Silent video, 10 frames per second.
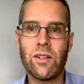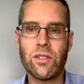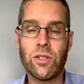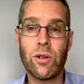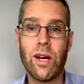
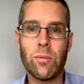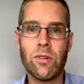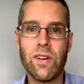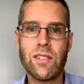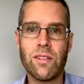to try to
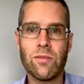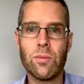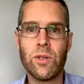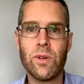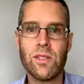prevent it from
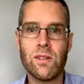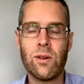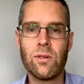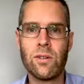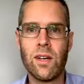doing
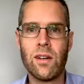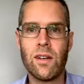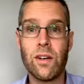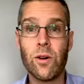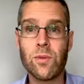so,
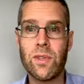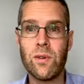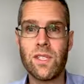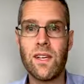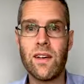it goes
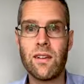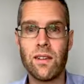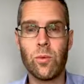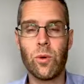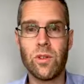without saying that
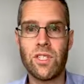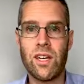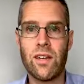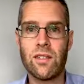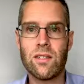the world
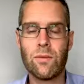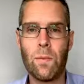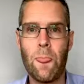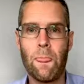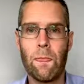changed.
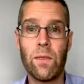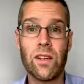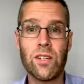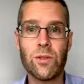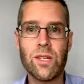The
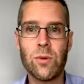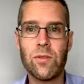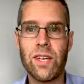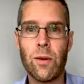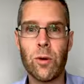countries where
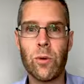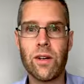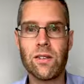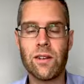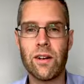Viamo
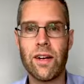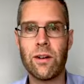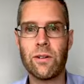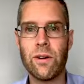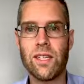works are
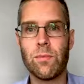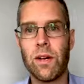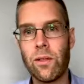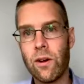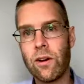characterized by
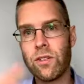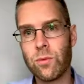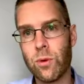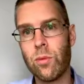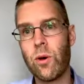large,
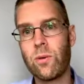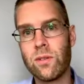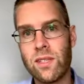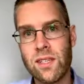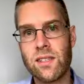remote,
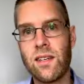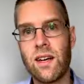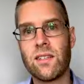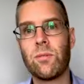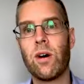
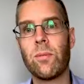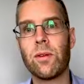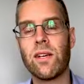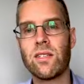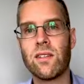disconnected
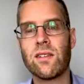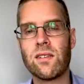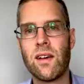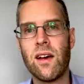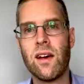
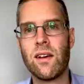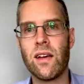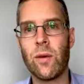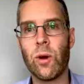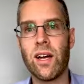populations,
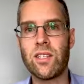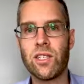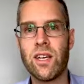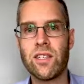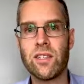and where
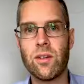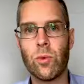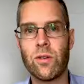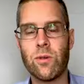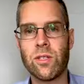education and
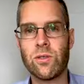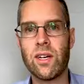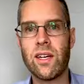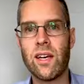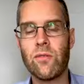workforce
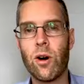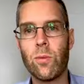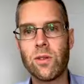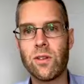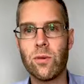training have
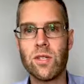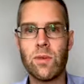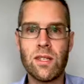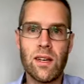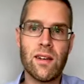almost always
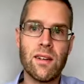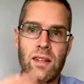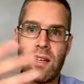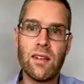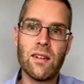been done
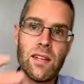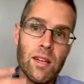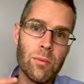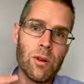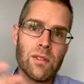in
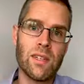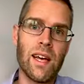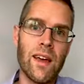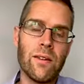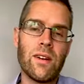in-person
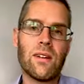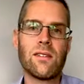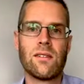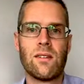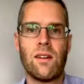gatherings.